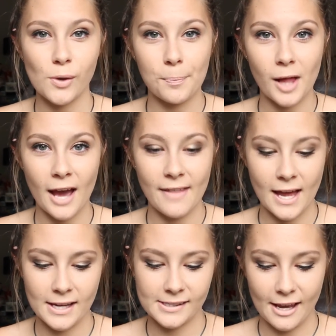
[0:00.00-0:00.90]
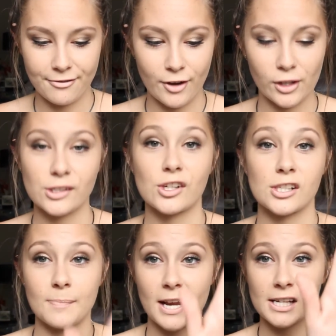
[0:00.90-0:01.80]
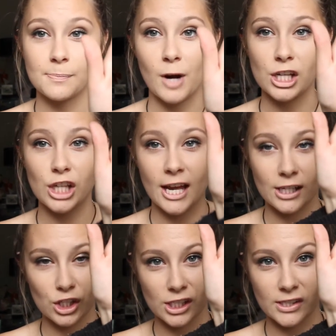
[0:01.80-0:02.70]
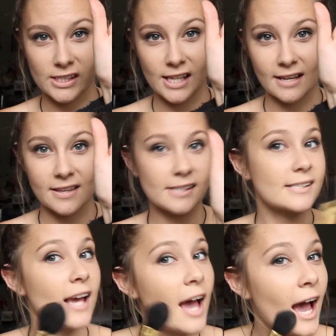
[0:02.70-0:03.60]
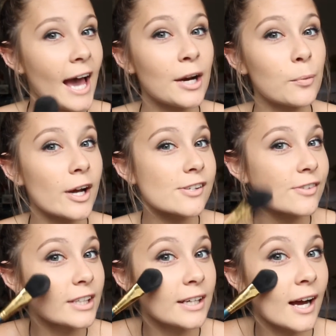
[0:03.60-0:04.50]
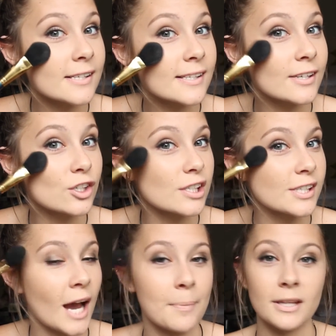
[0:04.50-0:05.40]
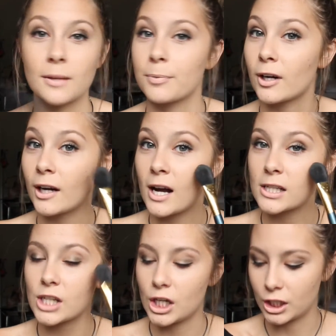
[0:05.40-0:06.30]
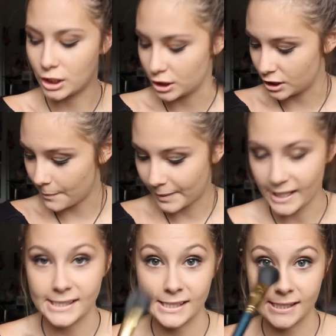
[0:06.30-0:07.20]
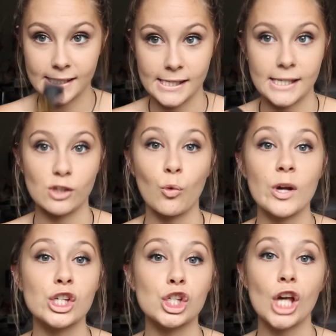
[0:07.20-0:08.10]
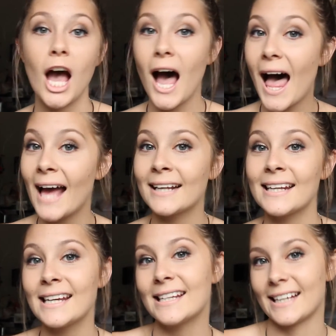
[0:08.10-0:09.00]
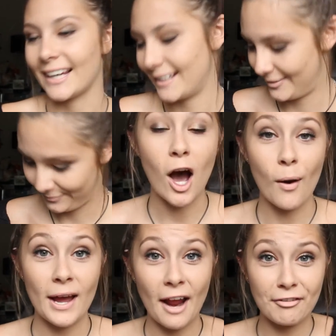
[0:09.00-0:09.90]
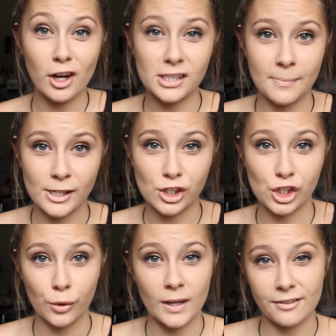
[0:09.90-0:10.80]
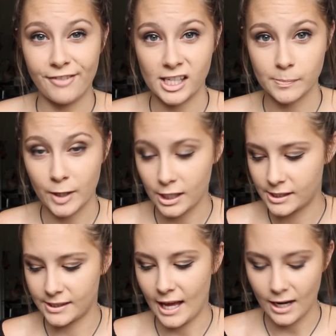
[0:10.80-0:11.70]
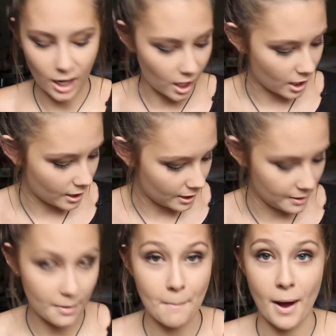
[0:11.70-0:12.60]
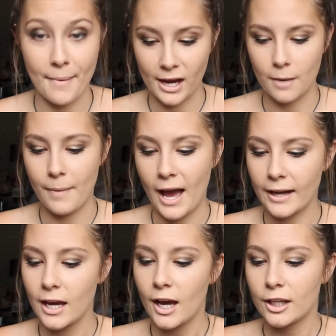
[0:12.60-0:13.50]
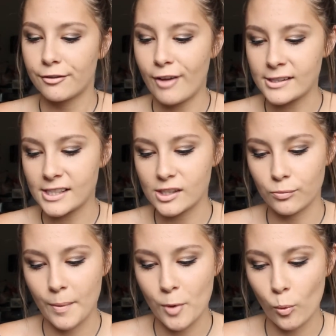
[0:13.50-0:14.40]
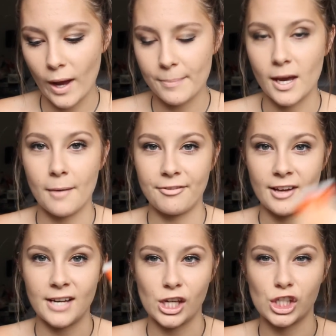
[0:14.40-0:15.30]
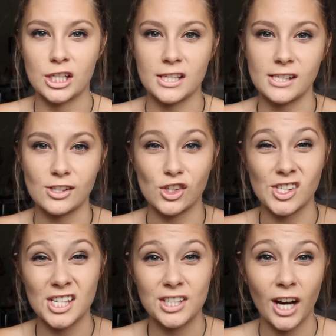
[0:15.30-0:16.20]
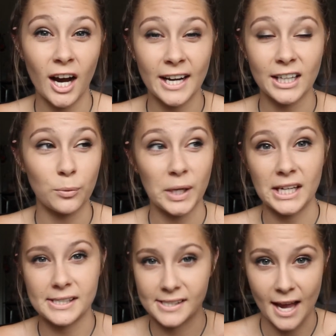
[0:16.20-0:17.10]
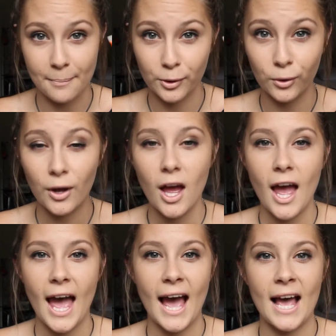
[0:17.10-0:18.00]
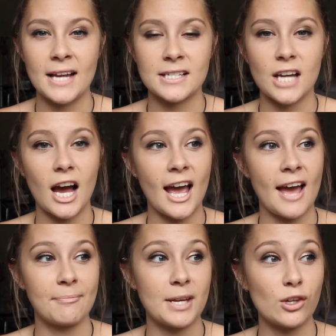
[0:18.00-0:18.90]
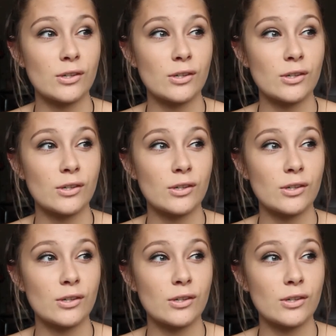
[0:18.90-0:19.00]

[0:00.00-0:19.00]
to apply that is a Furless Cosmetics brush, and it just looks like this, and it works really nicely in just tapping the product on places in which I need it. Oh, and I forgot to mention two other face products that are in my makeup bag. The first is the Rimmel Wake Me Up foundation. This is just a tiny weeny sample, and I have been